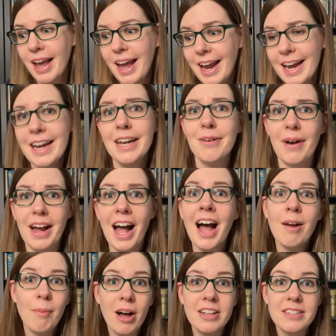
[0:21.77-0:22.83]
Anyway, I
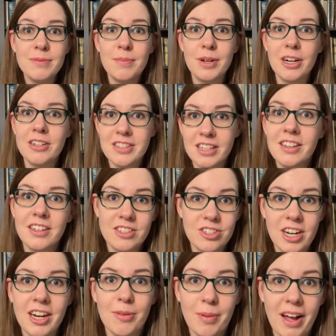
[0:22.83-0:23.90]
bought some books. Let's
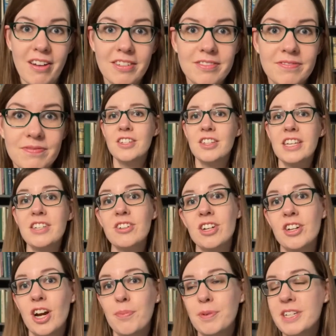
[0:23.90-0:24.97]
check them out. So these are in
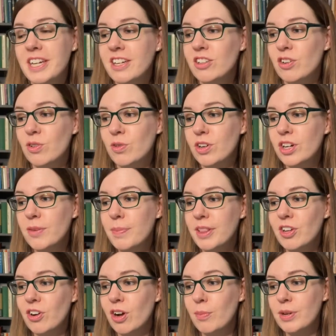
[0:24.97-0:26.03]
no particular order, but
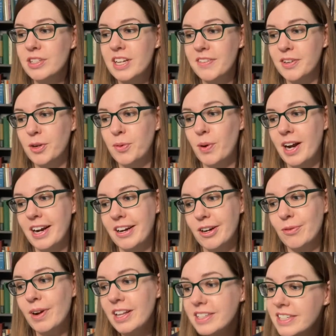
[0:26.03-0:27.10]
they're all books I've acquired
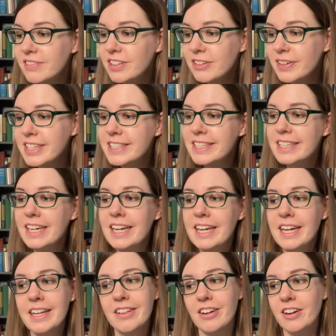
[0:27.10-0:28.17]
relatively recently,
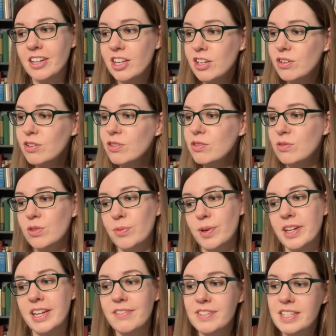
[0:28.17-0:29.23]
either used or were
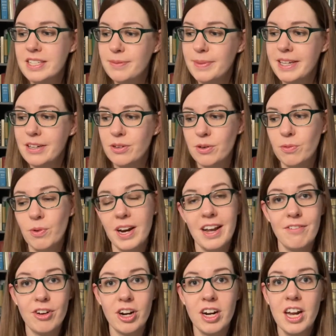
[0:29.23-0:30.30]
gifted to me or
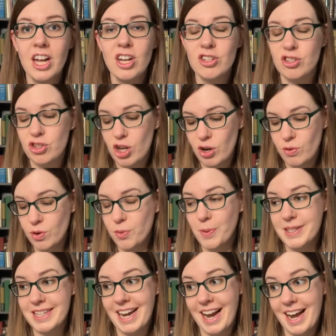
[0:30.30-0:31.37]
whatever, or ones
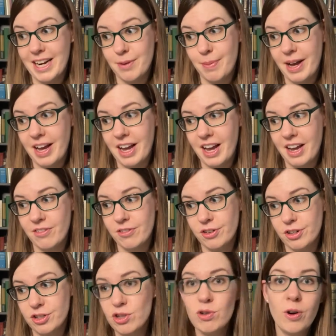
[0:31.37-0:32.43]
I had to buy for
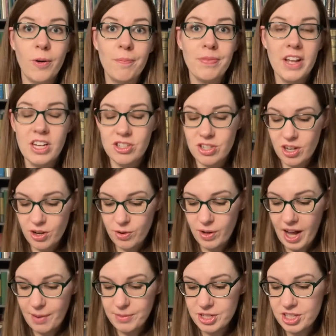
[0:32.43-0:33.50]
school. So
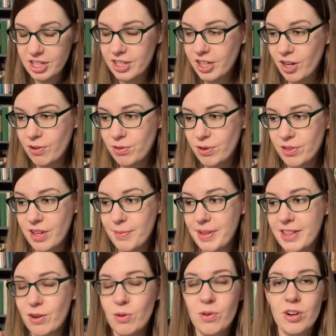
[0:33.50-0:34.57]
I'm just gonna go through them in
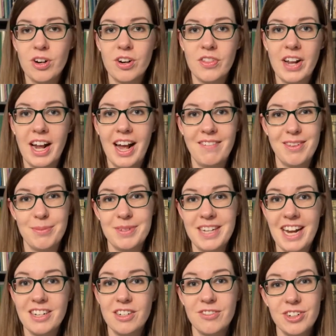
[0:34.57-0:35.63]
the order that I have them
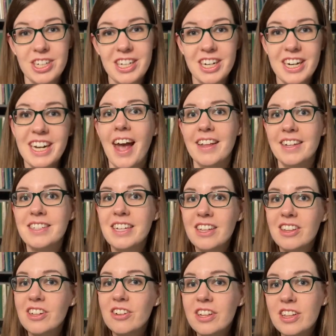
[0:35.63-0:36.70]
stacked over here in. And that's like
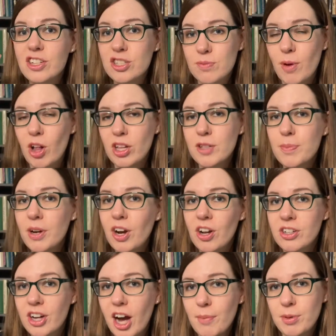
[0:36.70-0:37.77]
literally the smallest book on
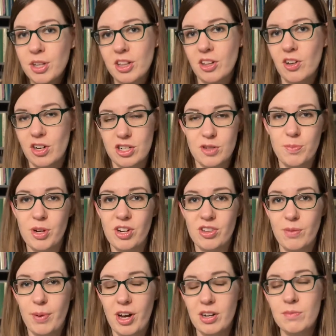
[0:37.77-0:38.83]
top to the largest book on the
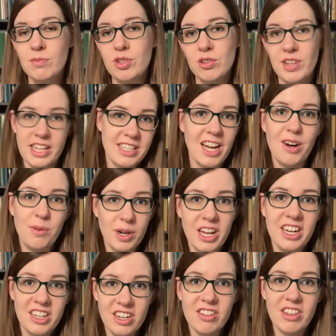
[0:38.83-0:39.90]
bottom. So that's how we're
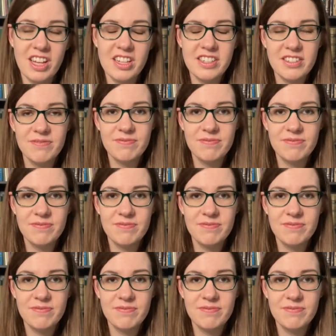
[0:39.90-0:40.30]
gonna do this.